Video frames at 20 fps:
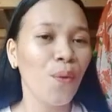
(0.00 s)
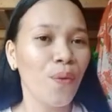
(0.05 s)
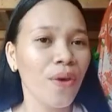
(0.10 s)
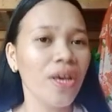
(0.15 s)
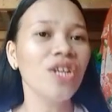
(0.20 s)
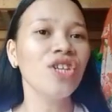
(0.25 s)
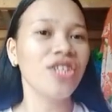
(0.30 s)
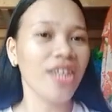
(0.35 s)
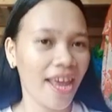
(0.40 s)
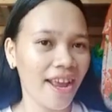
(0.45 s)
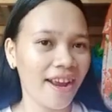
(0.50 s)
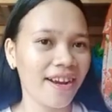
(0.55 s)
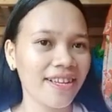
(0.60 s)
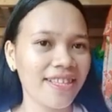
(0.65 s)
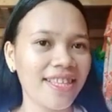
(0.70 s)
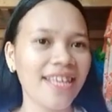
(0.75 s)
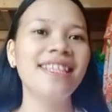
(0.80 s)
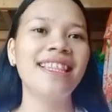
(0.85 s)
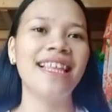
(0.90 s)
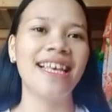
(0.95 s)
We share,
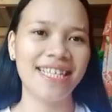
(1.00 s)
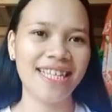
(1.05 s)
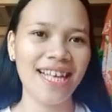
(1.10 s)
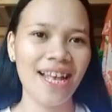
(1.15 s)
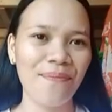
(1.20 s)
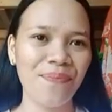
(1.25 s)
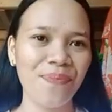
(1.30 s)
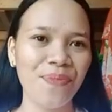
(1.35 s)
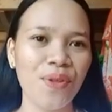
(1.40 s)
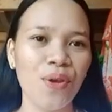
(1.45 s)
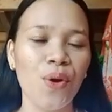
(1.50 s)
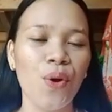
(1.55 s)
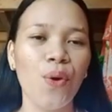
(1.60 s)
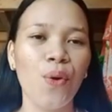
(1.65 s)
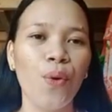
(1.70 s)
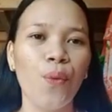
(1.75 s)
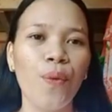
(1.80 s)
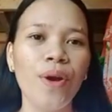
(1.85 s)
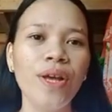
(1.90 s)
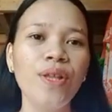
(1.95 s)
then listen.
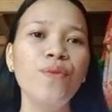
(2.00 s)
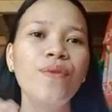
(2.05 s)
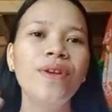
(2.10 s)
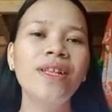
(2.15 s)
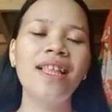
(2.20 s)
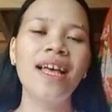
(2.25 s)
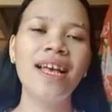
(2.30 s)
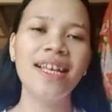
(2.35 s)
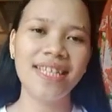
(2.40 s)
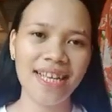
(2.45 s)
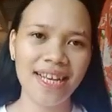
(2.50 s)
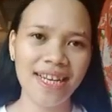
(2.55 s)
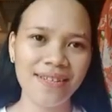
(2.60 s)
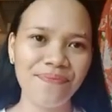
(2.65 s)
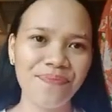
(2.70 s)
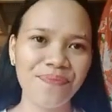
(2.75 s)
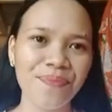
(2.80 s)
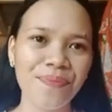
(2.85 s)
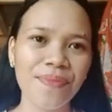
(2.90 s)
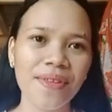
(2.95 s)
When we
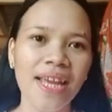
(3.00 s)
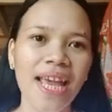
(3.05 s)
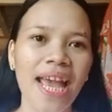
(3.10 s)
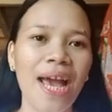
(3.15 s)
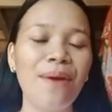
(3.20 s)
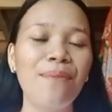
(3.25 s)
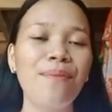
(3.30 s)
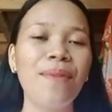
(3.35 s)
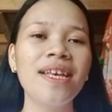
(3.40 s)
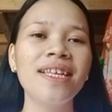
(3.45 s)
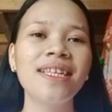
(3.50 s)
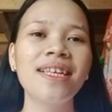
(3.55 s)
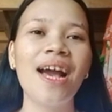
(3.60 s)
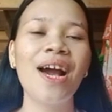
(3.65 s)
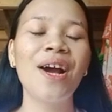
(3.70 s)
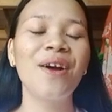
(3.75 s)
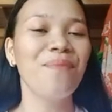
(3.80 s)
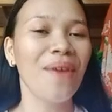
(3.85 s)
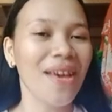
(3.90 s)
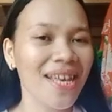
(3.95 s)
listen,
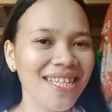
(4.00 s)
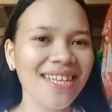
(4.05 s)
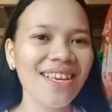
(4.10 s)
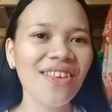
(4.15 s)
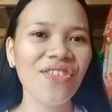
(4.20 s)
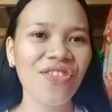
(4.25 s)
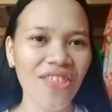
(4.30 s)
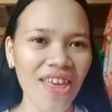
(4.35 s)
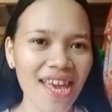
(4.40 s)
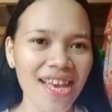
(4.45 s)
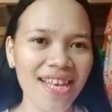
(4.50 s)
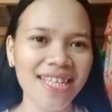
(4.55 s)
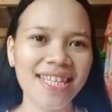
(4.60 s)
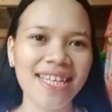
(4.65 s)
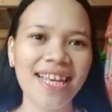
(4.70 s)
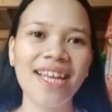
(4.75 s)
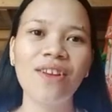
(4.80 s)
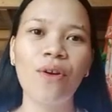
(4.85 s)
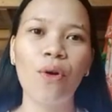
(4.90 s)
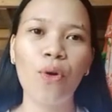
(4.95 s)
amazing things
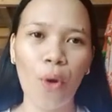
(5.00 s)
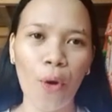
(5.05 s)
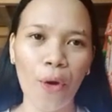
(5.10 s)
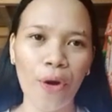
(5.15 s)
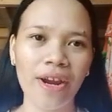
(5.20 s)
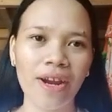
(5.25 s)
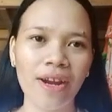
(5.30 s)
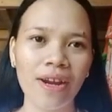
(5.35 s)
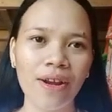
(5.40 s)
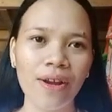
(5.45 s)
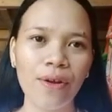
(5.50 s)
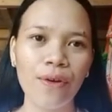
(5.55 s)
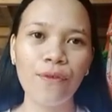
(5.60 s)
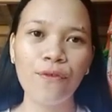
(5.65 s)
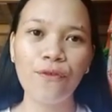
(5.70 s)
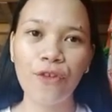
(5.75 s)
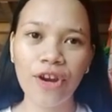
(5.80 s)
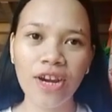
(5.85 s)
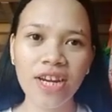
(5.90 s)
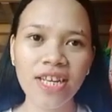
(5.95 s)
can occur.
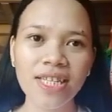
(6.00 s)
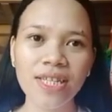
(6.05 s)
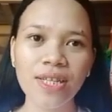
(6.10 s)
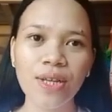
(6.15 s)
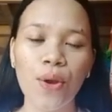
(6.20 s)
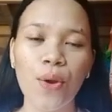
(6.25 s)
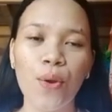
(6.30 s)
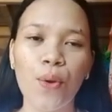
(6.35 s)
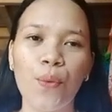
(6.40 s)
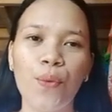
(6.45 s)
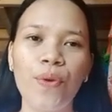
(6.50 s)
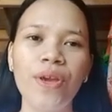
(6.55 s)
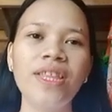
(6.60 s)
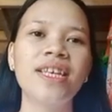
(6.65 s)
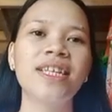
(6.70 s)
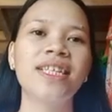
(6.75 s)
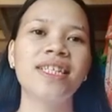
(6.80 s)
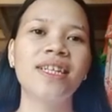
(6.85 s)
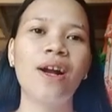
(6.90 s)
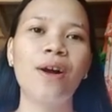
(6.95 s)
First, we
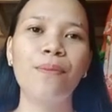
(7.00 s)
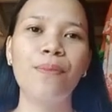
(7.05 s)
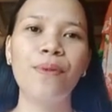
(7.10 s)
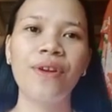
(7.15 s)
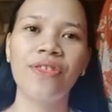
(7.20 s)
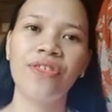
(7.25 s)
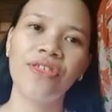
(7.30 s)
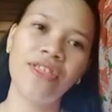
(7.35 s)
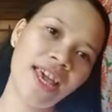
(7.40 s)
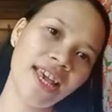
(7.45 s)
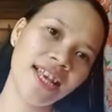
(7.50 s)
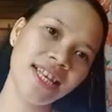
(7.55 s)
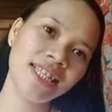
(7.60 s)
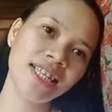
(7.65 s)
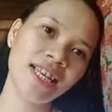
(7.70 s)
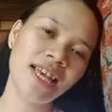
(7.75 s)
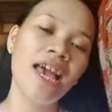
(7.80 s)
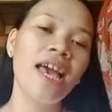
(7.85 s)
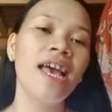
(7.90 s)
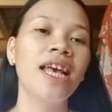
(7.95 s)
discover things,
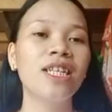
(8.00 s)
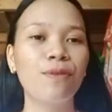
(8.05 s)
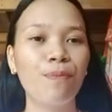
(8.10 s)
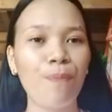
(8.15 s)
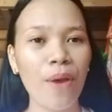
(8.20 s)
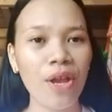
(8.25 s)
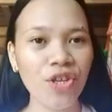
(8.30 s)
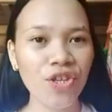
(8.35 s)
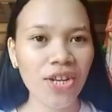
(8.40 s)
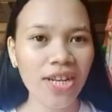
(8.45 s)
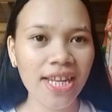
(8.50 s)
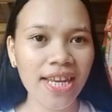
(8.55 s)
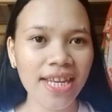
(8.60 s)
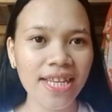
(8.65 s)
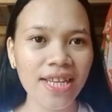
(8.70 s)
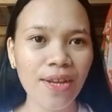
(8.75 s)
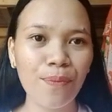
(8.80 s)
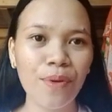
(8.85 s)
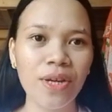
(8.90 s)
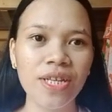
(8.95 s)

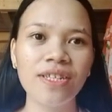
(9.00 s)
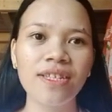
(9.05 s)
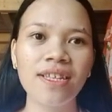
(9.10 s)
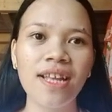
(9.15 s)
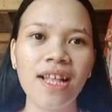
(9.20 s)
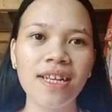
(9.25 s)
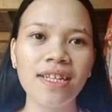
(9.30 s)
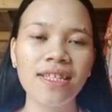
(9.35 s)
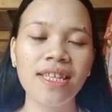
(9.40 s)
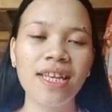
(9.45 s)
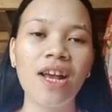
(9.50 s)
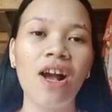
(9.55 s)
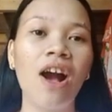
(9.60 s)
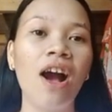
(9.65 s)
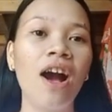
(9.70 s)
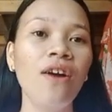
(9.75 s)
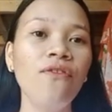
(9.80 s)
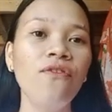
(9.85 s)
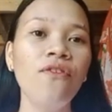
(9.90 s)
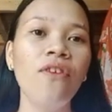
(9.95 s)
especially the personality
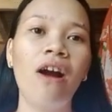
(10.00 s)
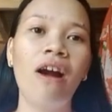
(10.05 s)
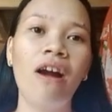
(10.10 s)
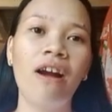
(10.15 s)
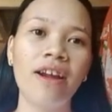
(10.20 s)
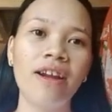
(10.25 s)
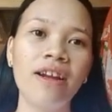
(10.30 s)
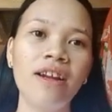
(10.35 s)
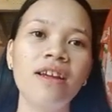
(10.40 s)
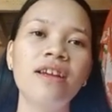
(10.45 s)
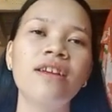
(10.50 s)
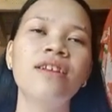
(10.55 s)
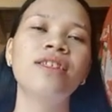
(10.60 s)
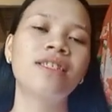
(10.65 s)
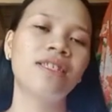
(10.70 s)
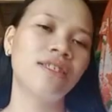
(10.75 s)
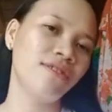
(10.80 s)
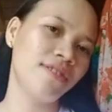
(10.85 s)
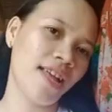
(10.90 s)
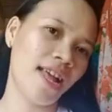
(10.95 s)
of our
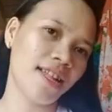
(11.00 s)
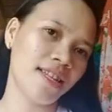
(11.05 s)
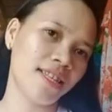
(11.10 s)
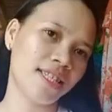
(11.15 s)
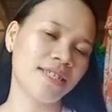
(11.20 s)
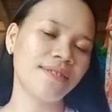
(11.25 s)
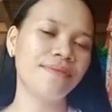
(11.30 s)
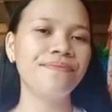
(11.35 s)
students.